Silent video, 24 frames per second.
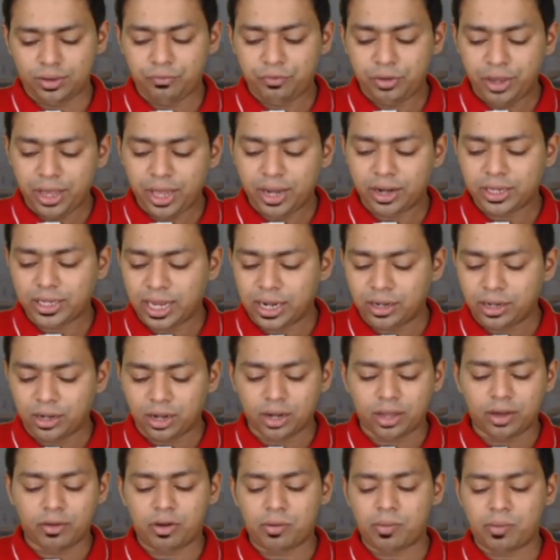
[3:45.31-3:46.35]
where
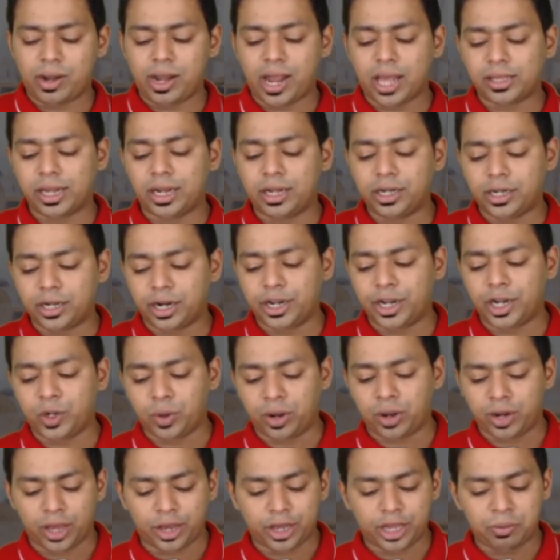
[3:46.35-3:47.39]
central government has entered
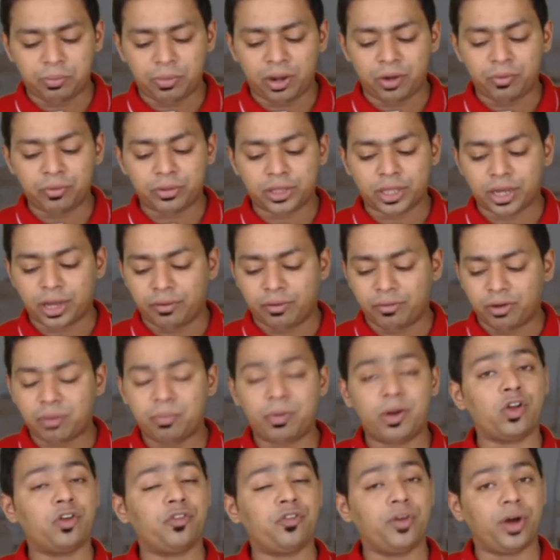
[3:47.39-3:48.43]
into an agreement with the
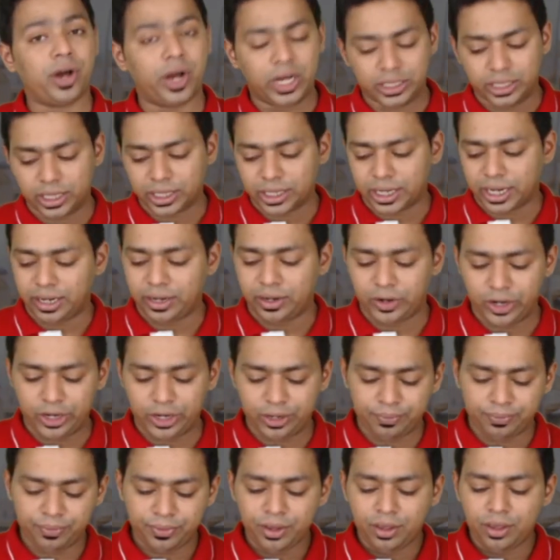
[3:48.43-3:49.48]
government of other country